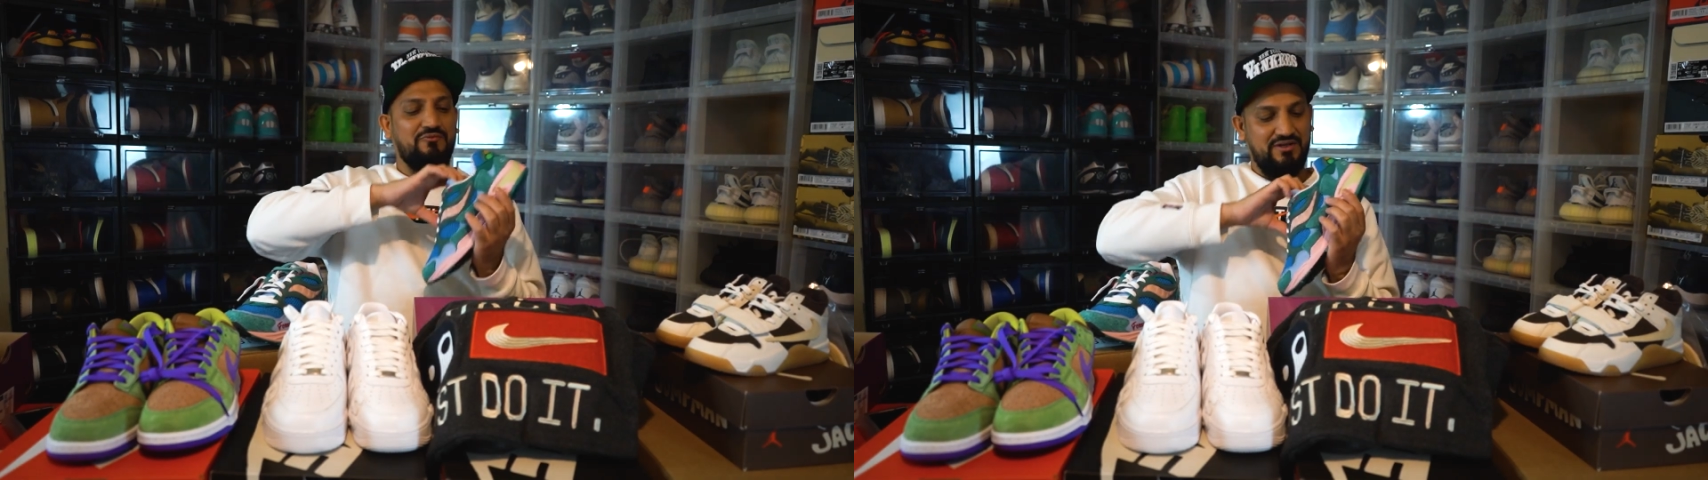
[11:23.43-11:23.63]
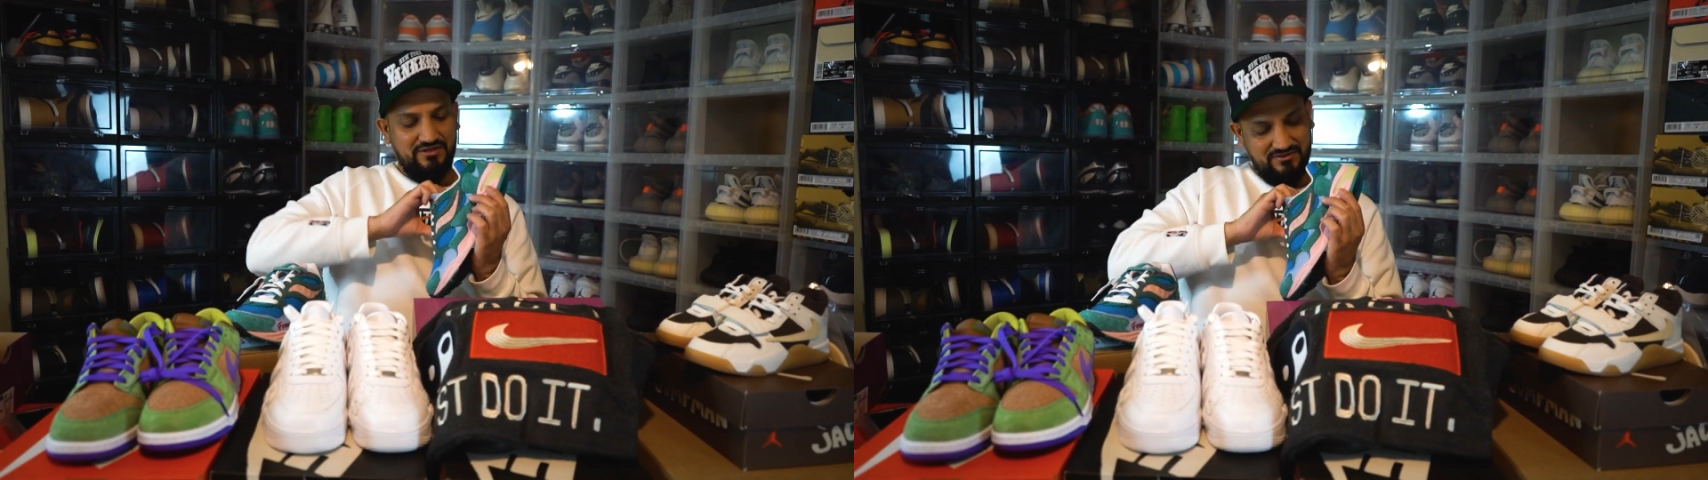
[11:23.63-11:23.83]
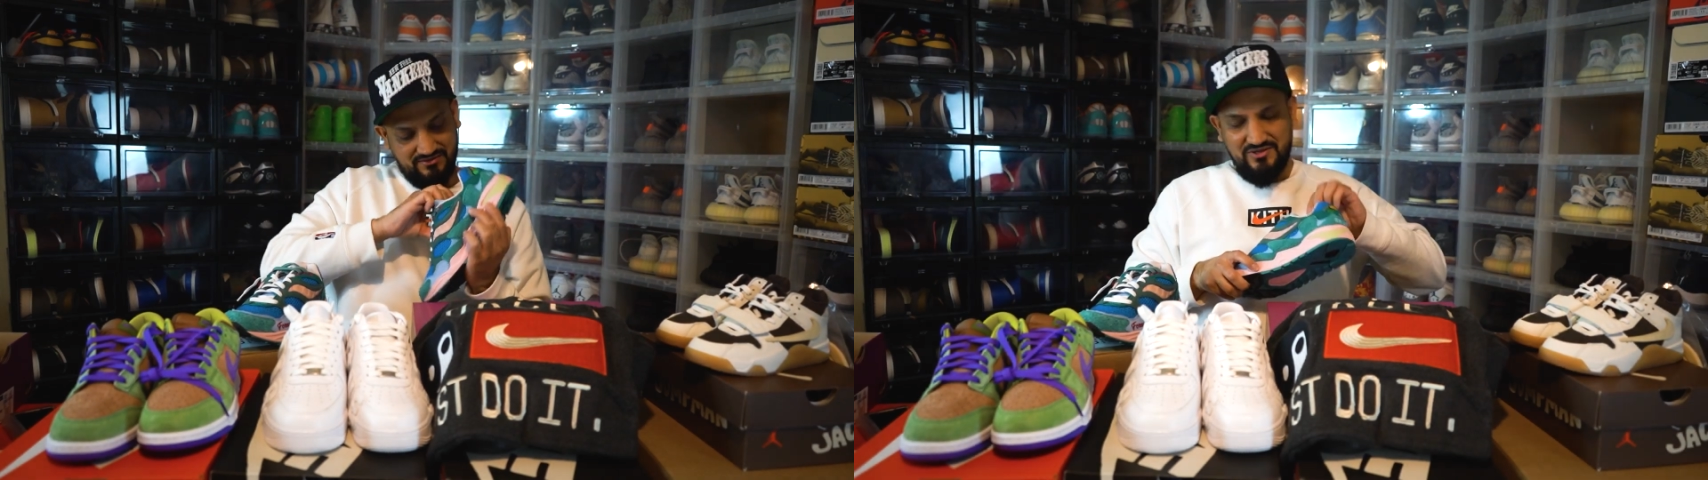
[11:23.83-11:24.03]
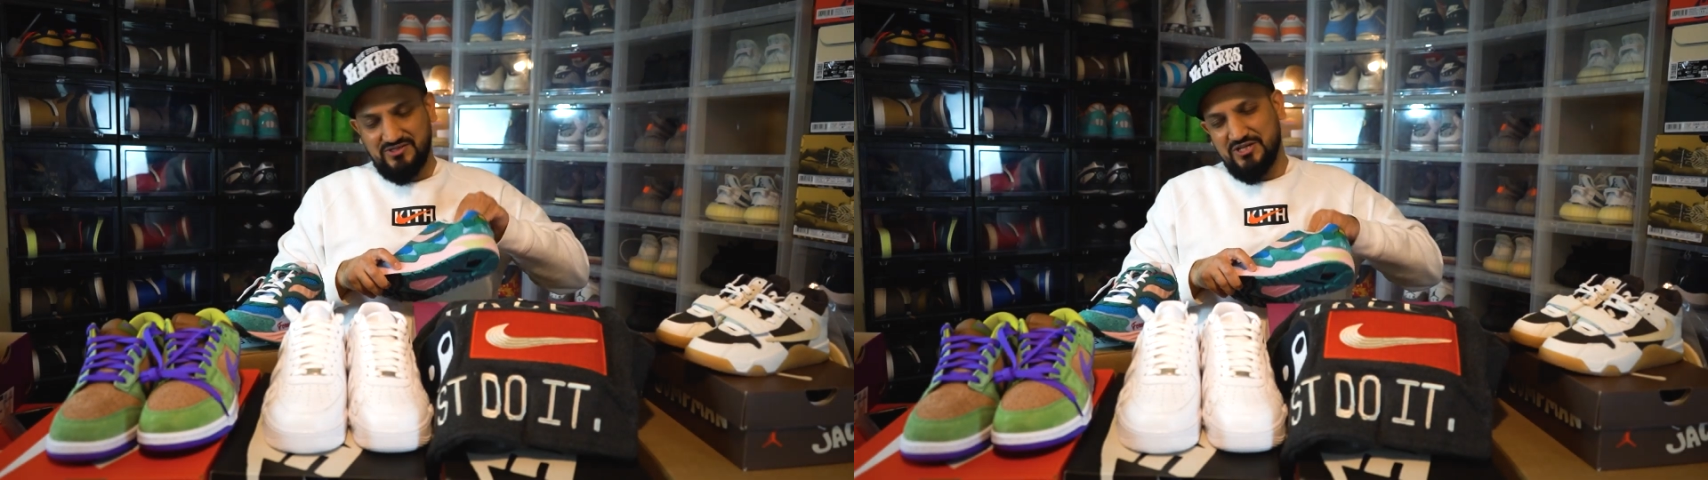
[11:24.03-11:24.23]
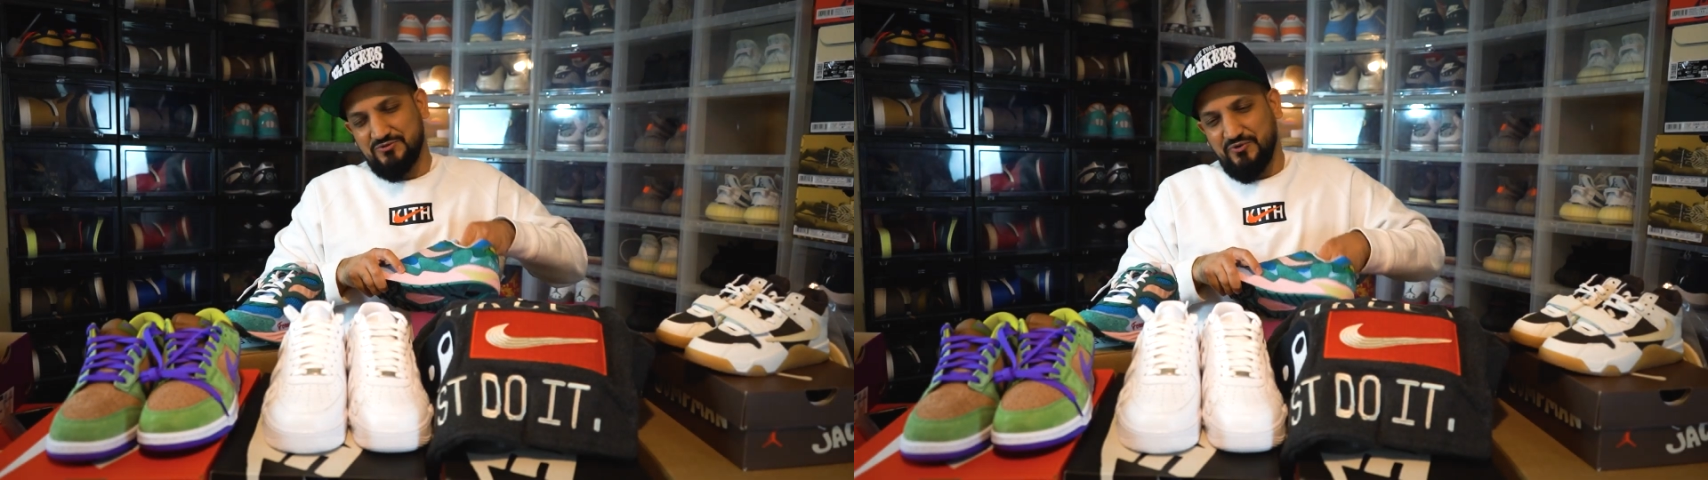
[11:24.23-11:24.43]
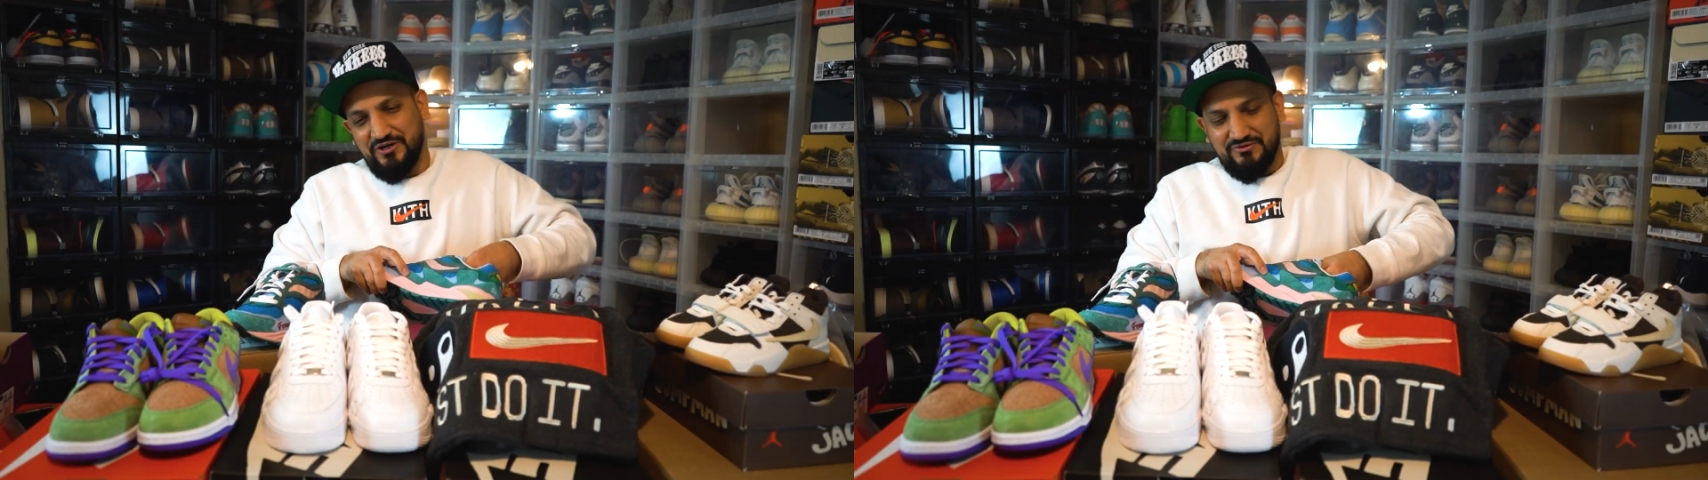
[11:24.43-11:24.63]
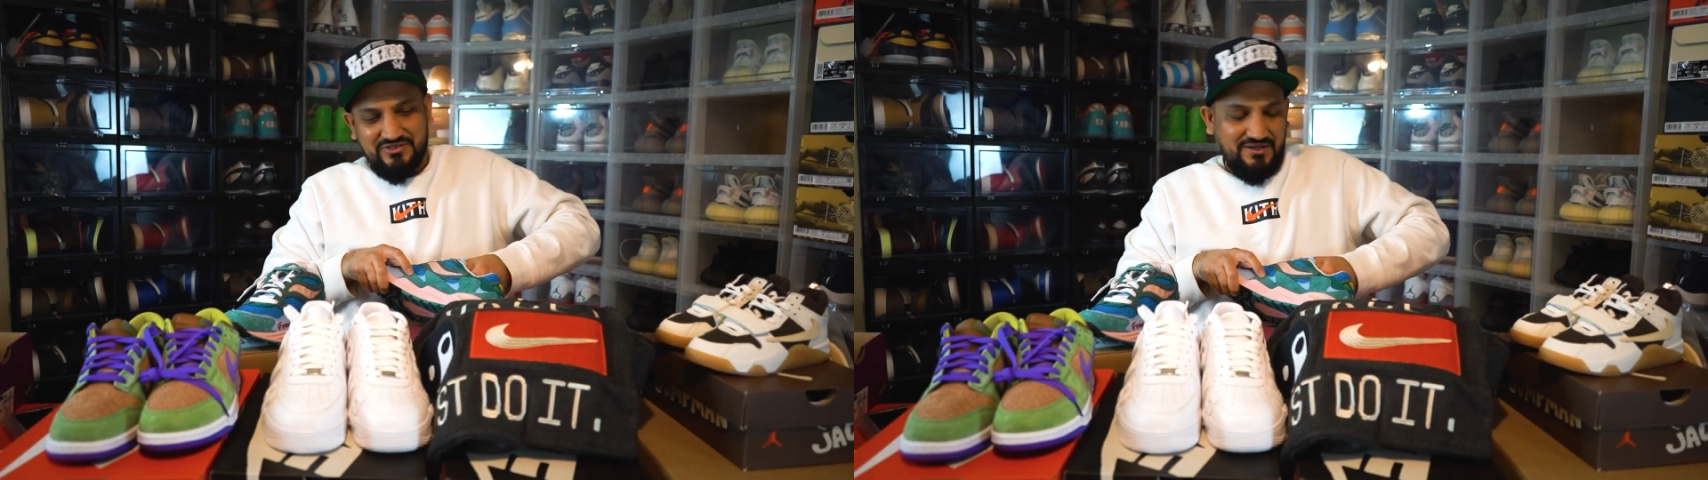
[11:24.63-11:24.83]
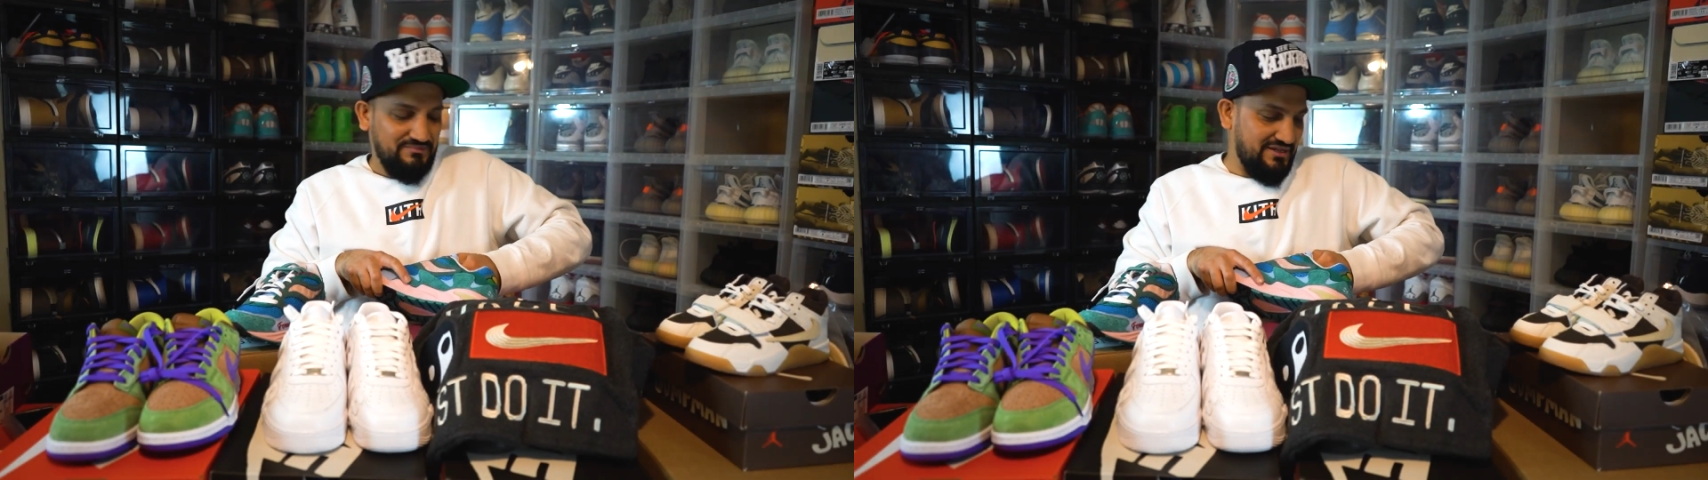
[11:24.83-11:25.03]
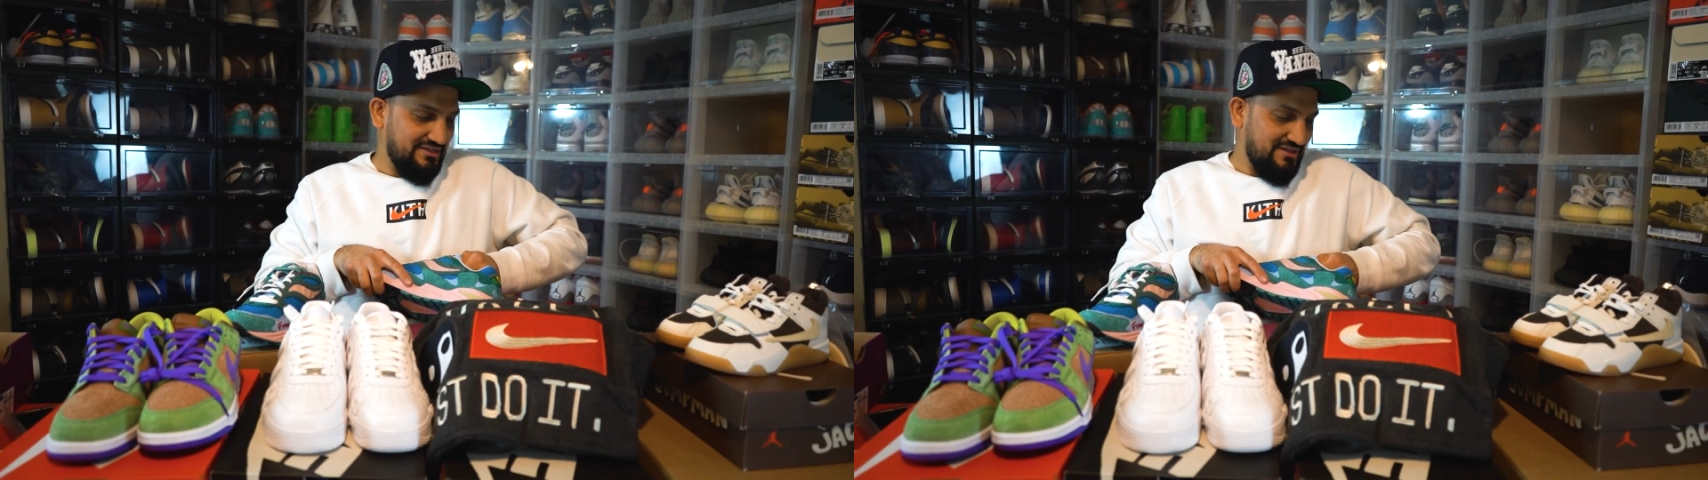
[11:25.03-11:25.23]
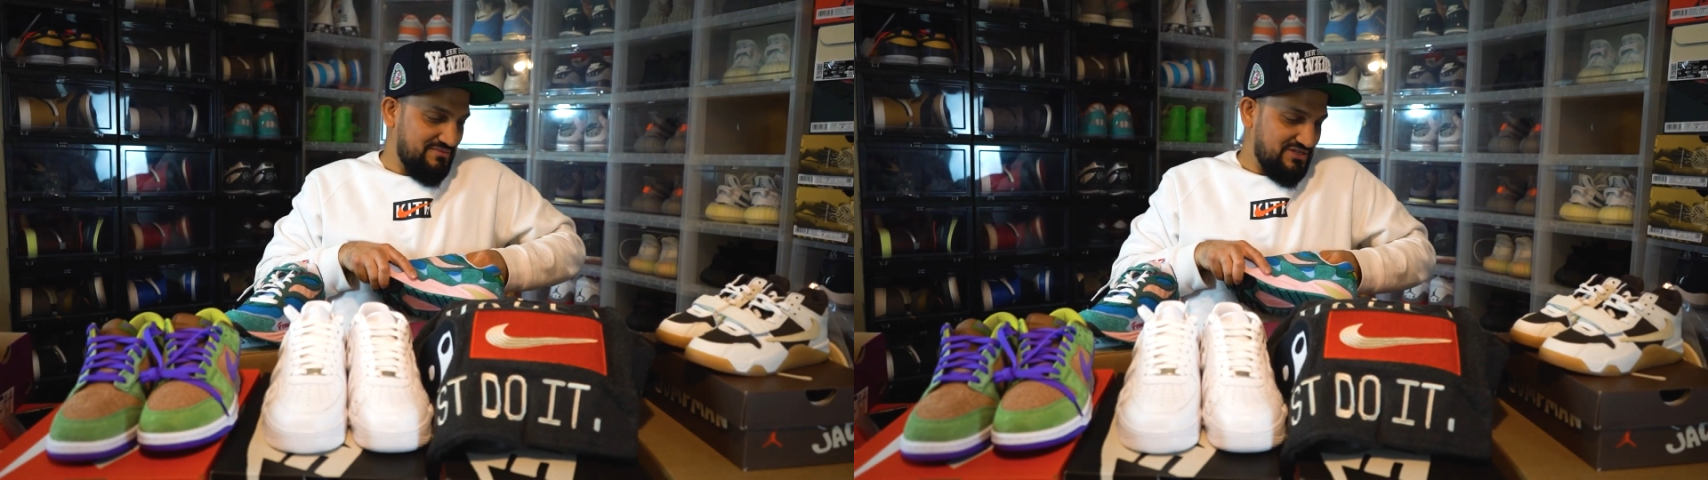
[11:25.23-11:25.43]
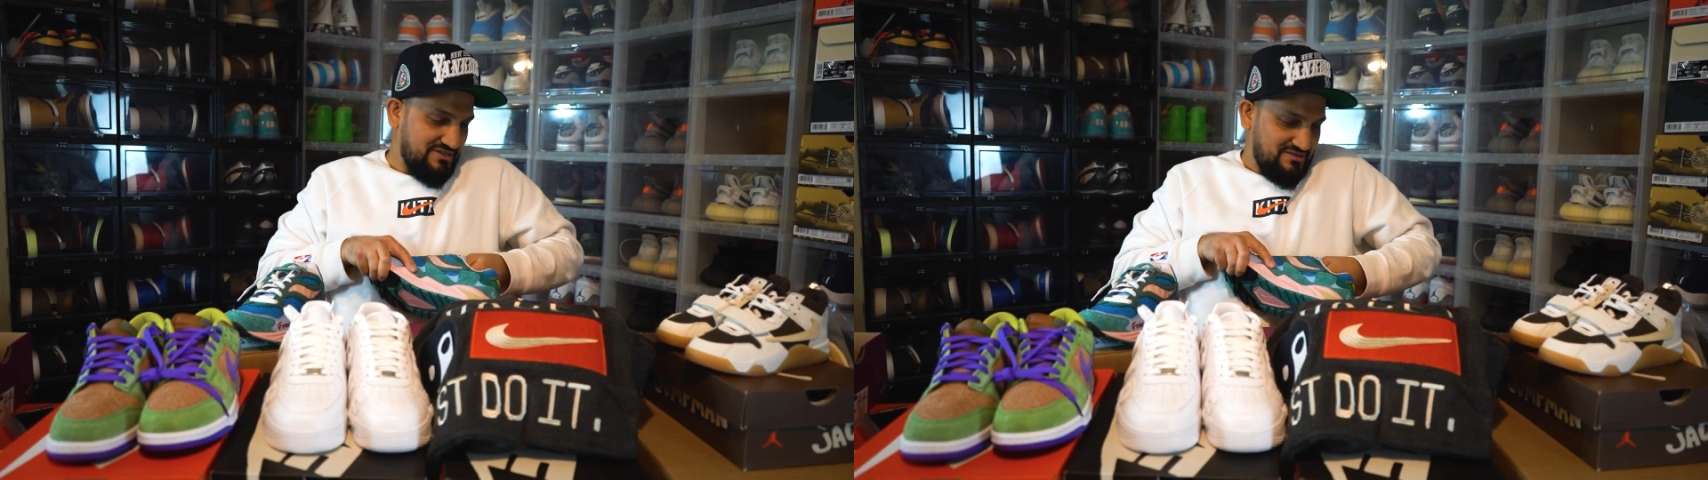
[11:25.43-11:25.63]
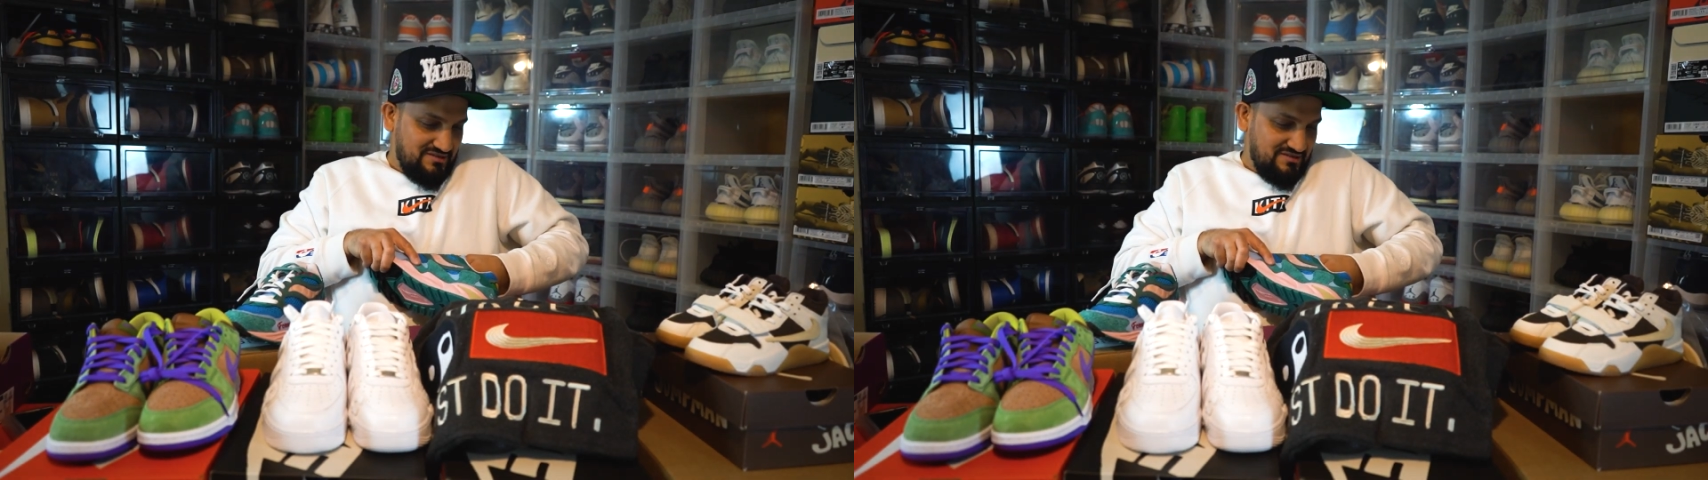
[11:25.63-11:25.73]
one says wear to something. Let me see.